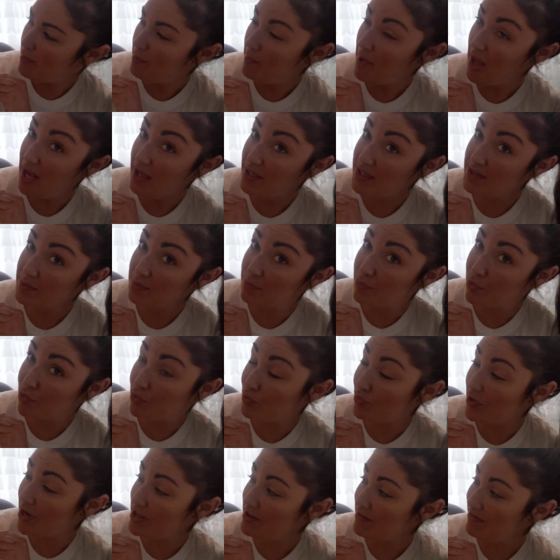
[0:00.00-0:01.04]
Max
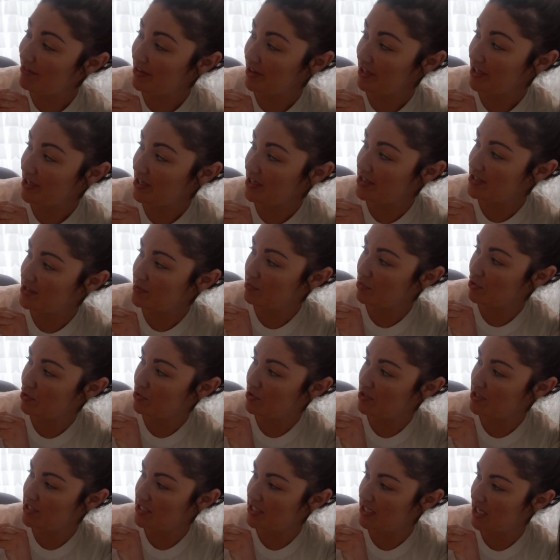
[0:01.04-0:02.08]
bravely
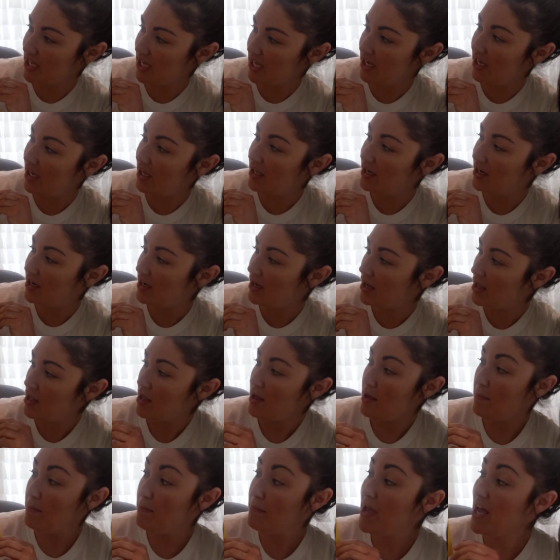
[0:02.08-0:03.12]
explores the can.
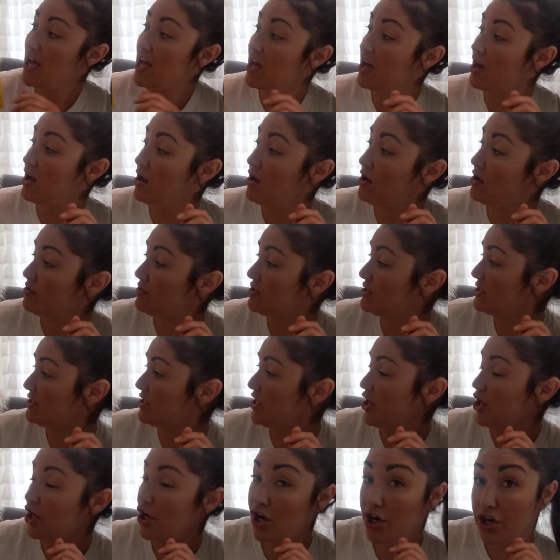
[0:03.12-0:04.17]

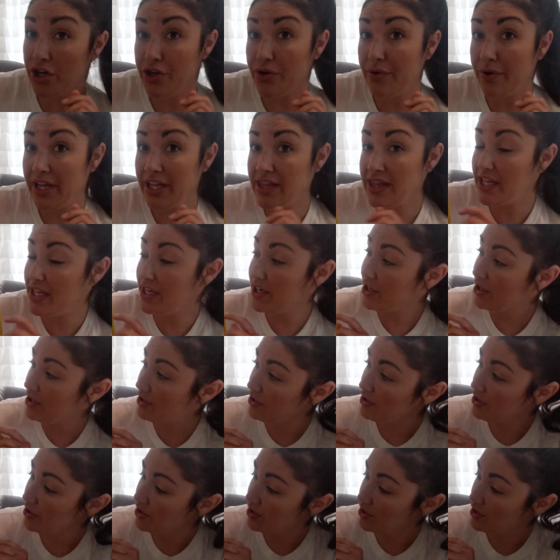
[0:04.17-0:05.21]
Mouse, are you in
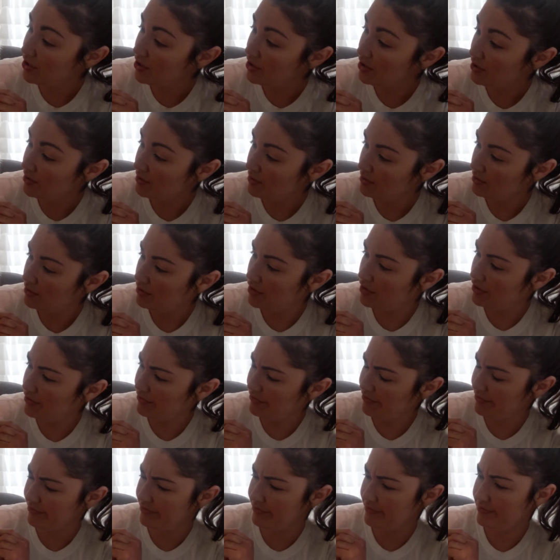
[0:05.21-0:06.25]

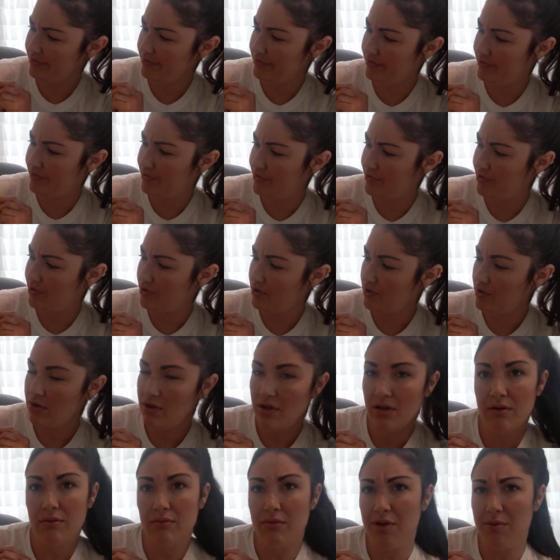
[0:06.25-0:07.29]
there?
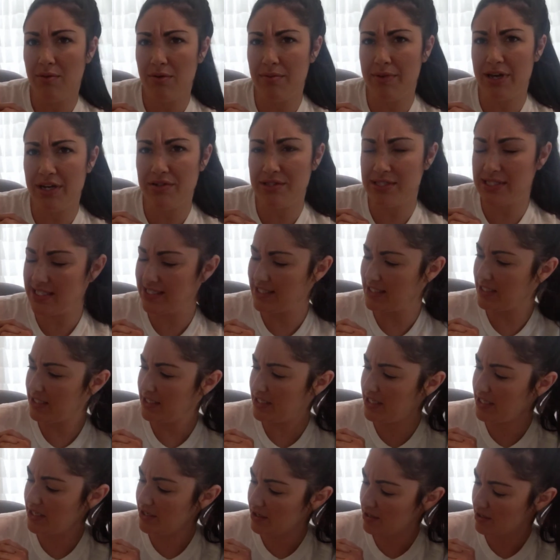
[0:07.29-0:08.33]
Maybe Mouse
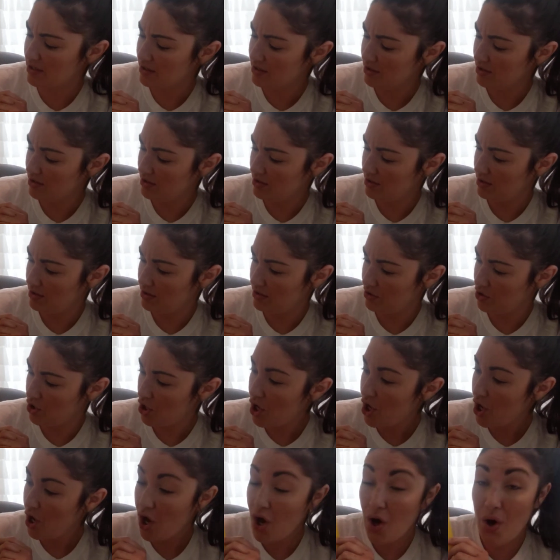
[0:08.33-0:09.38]
isn't here.
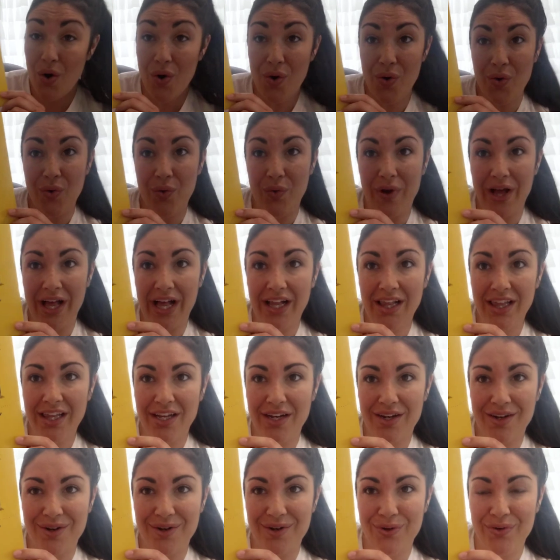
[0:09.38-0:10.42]
Oh,
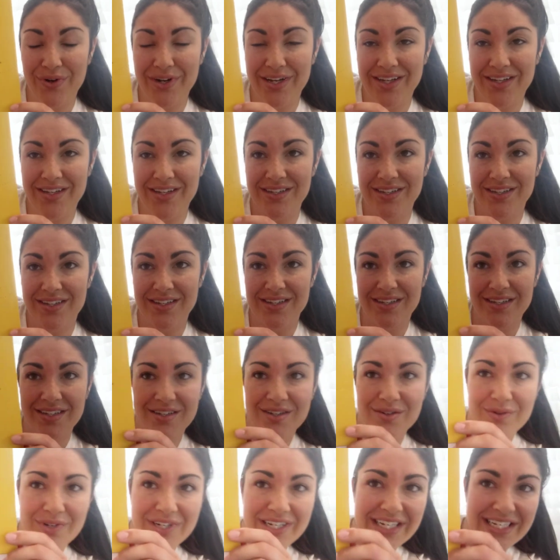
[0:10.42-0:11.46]
hello.
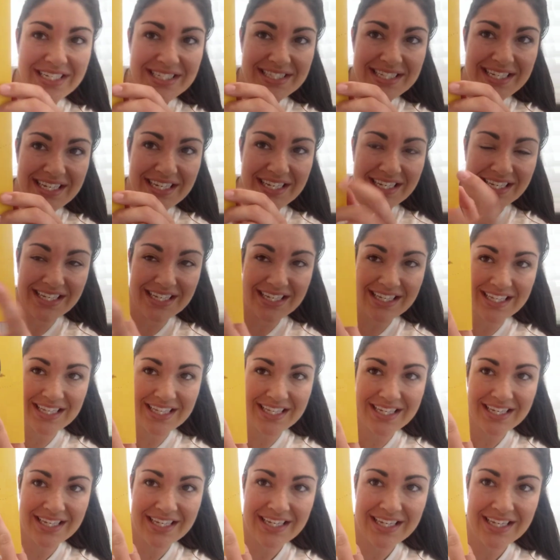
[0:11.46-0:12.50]
What did he see?
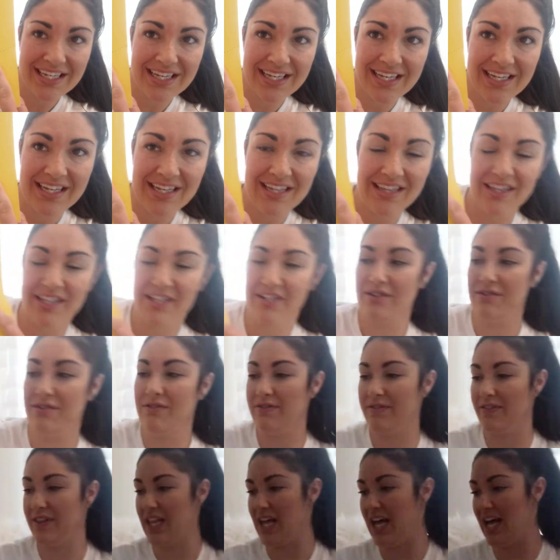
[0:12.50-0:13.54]
Little
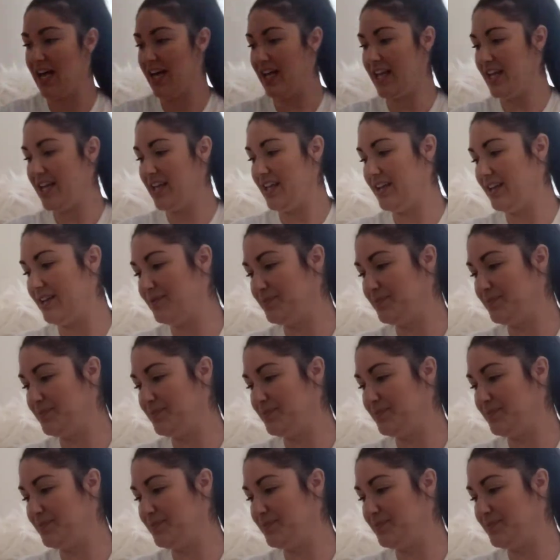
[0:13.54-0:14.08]
fly.